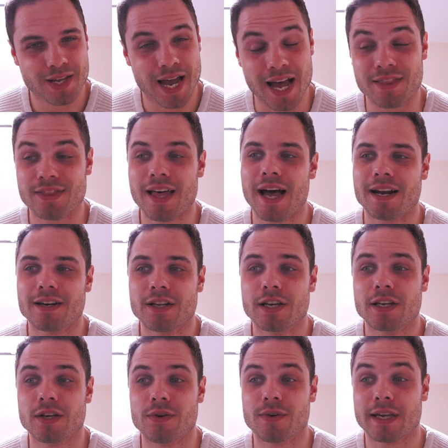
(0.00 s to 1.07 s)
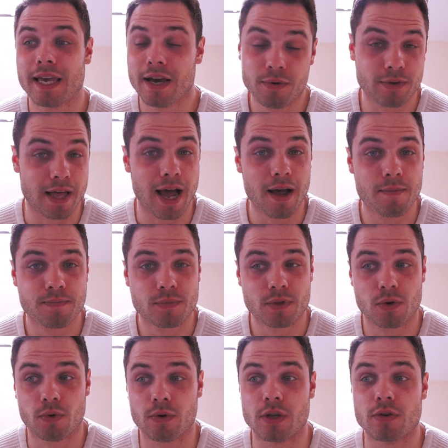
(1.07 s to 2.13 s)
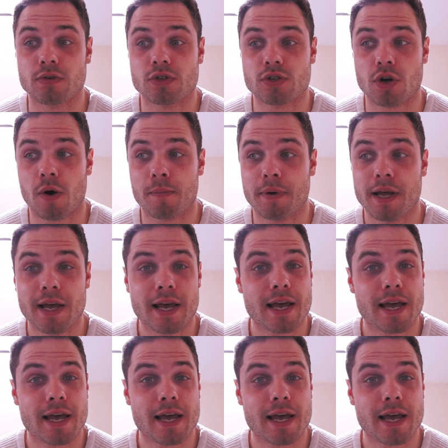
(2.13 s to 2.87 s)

and then you kill that, or you stop